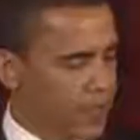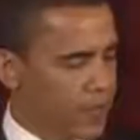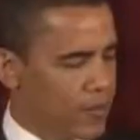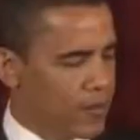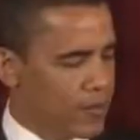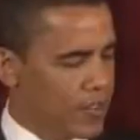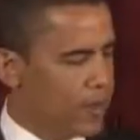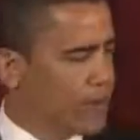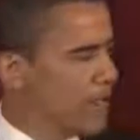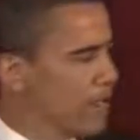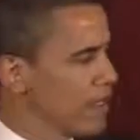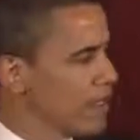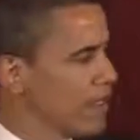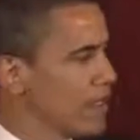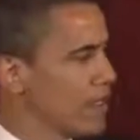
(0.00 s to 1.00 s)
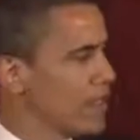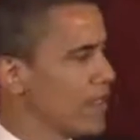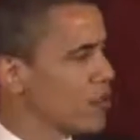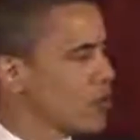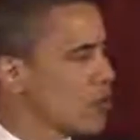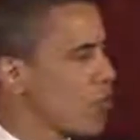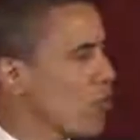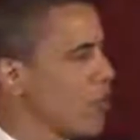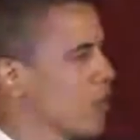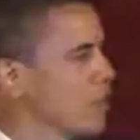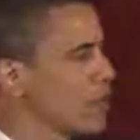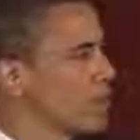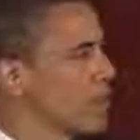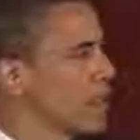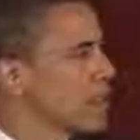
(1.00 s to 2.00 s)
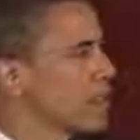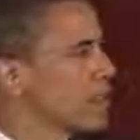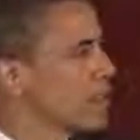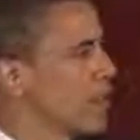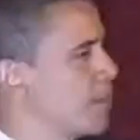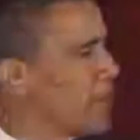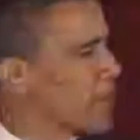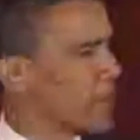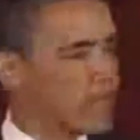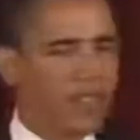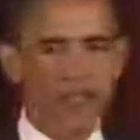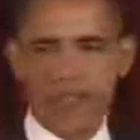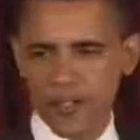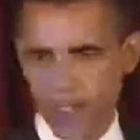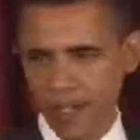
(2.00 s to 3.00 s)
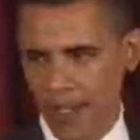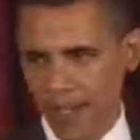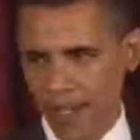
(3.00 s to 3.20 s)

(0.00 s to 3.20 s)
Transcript: a recipient of this award and to be keeping such